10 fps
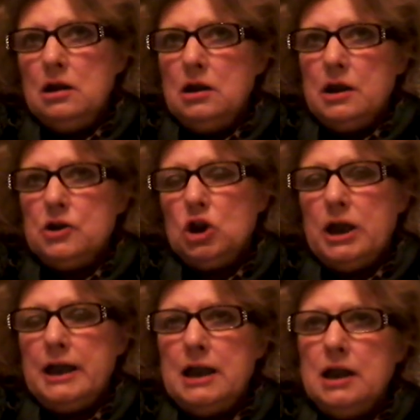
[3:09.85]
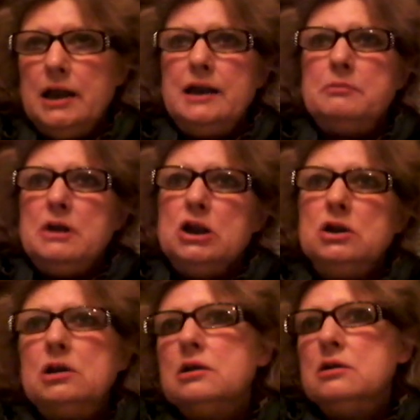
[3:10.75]
I told her I didn't like
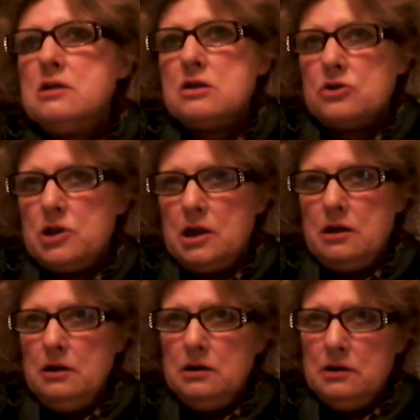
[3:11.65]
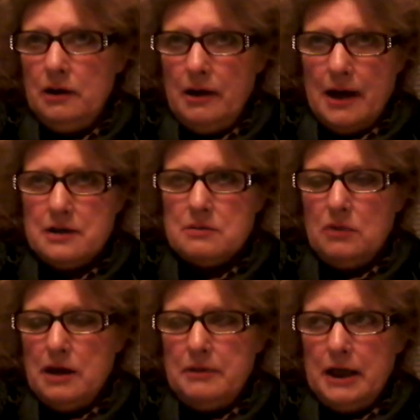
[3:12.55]
milk, so she had some
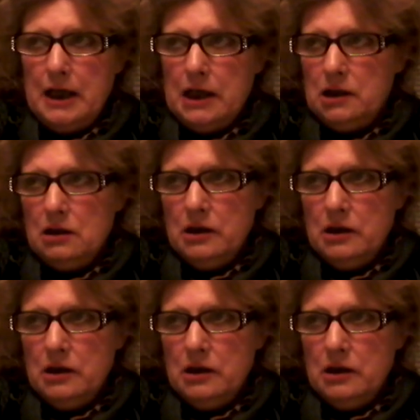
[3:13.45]
lemonade